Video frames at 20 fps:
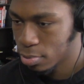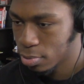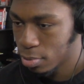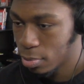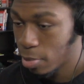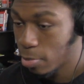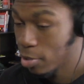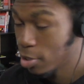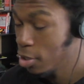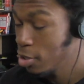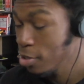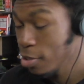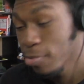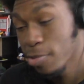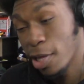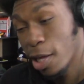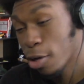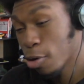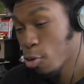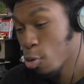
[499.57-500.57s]
I mean, he seemed
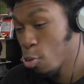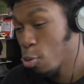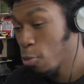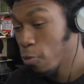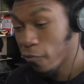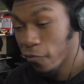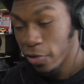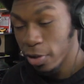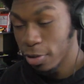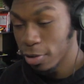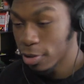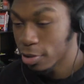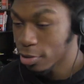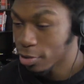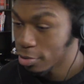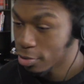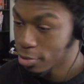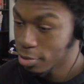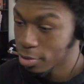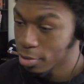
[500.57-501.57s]
like a cool
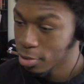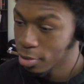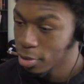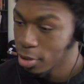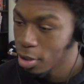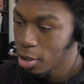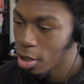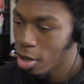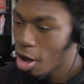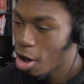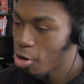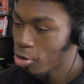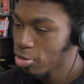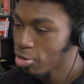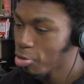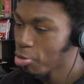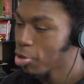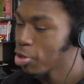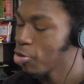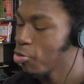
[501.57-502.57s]
villain.
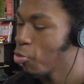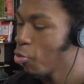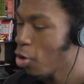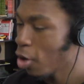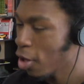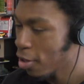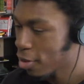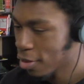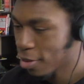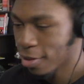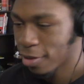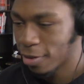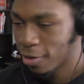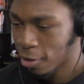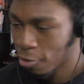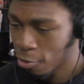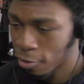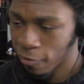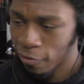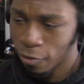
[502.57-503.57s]
Also, he was the
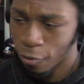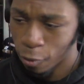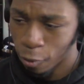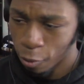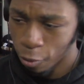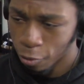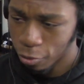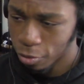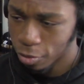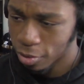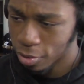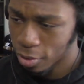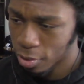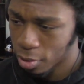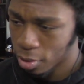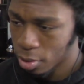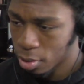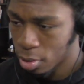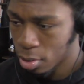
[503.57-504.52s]
leader of the orcs.